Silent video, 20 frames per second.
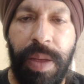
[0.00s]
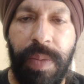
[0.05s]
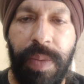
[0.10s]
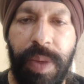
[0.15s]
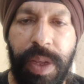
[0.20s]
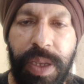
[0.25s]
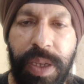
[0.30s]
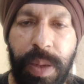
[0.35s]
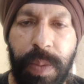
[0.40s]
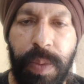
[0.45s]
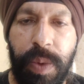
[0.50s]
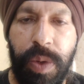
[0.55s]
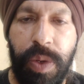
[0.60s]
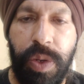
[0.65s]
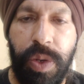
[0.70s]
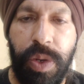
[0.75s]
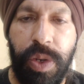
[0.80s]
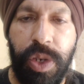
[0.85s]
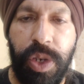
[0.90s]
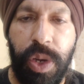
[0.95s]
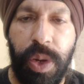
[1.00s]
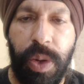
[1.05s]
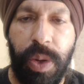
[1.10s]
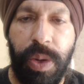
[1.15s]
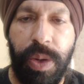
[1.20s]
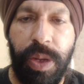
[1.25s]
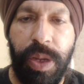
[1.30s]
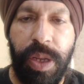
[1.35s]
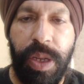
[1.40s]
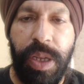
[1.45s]
We are supposed to show
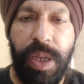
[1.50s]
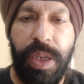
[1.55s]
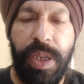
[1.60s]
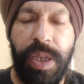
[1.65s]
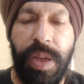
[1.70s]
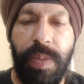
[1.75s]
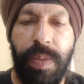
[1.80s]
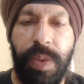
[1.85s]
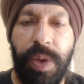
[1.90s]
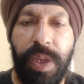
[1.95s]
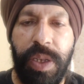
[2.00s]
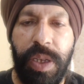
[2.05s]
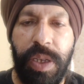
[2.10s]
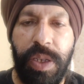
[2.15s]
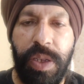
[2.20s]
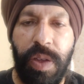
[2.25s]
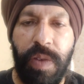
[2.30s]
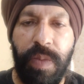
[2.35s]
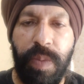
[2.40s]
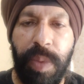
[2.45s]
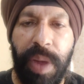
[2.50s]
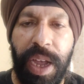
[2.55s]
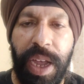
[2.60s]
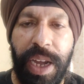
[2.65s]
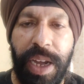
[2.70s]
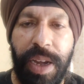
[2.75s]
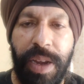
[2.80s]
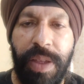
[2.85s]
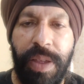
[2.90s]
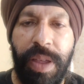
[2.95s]
some presence of
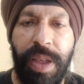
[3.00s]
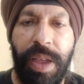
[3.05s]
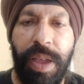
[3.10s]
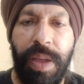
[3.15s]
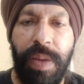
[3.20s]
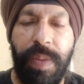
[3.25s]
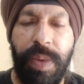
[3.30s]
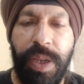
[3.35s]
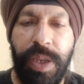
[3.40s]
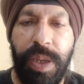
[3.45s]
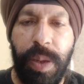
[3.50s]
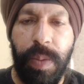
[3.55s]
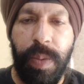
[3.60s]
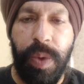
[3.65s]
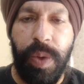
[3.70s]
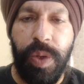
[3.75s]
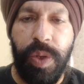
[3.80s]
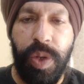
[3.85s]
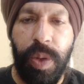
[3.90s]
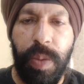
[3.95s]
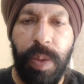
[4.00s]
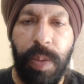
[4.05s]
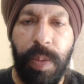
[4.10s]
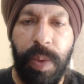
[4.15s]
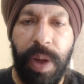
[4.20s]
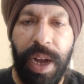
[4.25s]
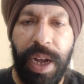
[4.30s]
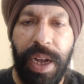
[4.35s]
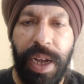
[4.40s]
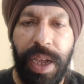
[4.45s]
mind. We are supposed to be
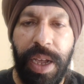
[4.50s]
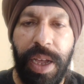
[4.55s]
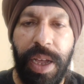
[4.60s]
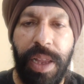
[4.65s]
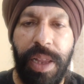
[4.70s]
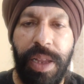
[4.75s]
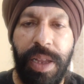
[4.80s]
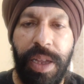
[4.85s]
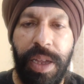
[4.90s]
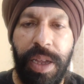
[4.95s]
practical,